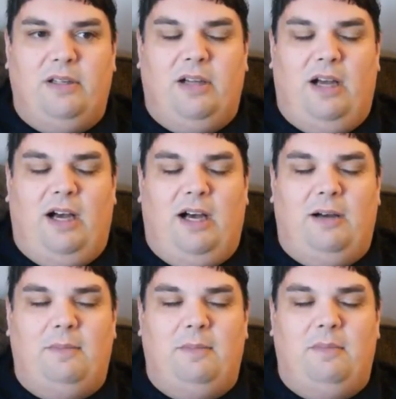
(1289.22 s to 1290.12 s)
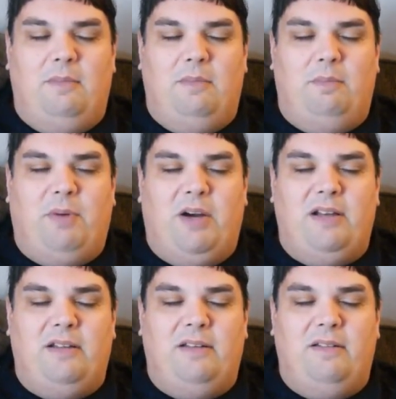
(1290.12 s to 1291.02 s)
Um,
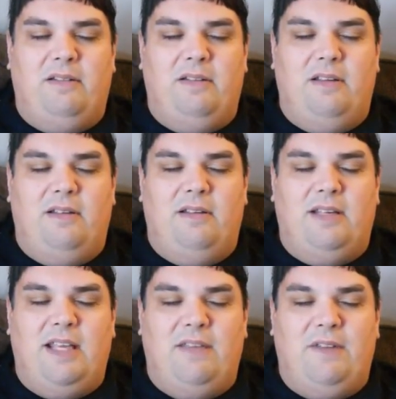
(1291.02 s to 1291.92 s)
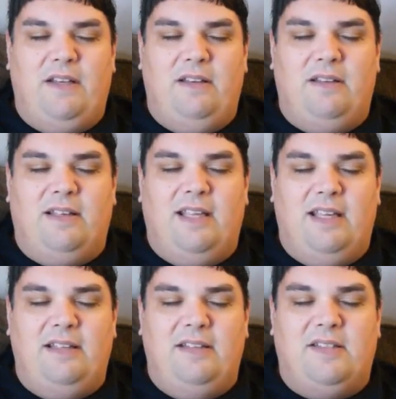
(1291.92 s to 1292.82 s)
but given
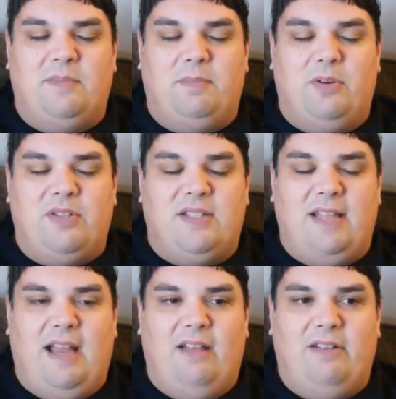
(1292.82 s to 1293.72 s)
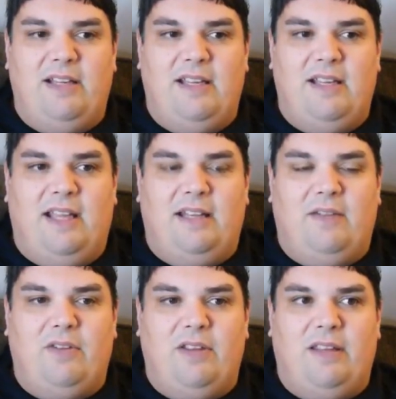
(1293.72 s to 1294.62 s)
kids' personality and
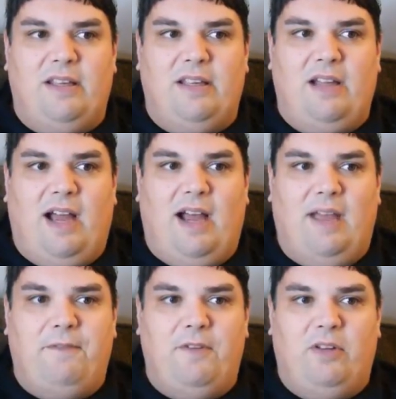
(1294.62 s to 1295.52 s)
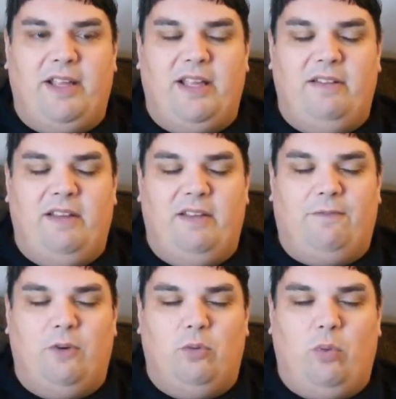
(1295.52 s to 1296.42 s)
everything, I, I feel like
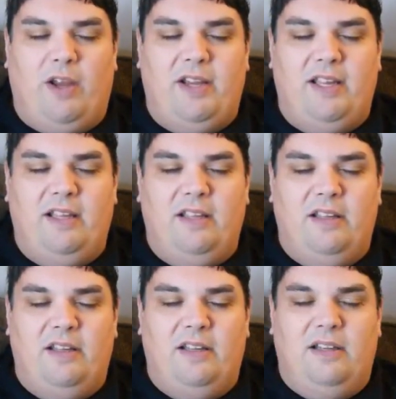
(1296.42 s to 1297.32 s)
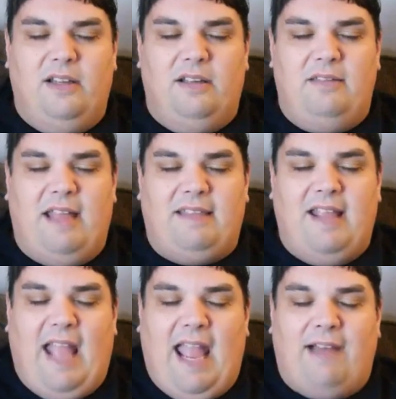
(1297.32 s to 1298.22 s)
for writing that
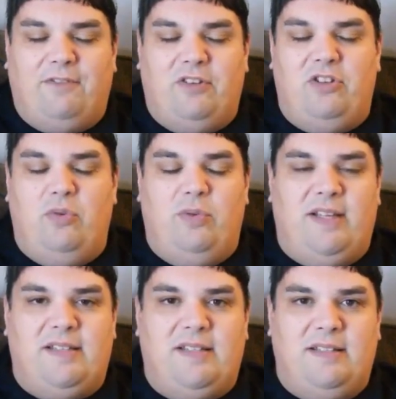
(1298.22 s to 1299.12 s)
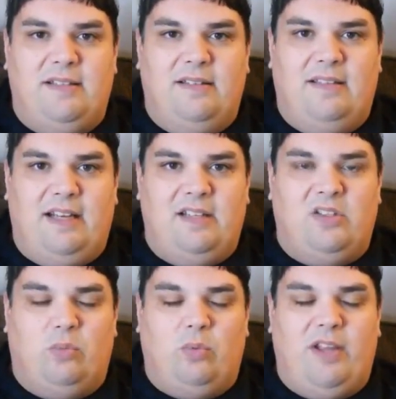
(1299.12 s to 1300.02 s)
they have to do this, that it's
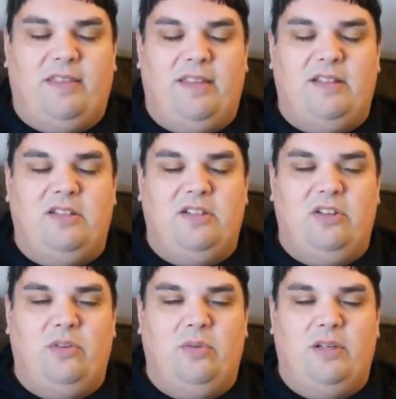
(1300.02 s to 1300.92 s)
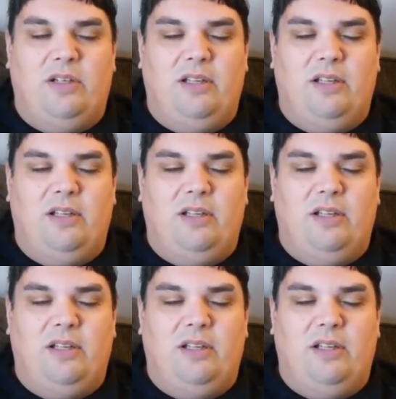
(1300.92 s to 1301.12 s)
the right thing to do.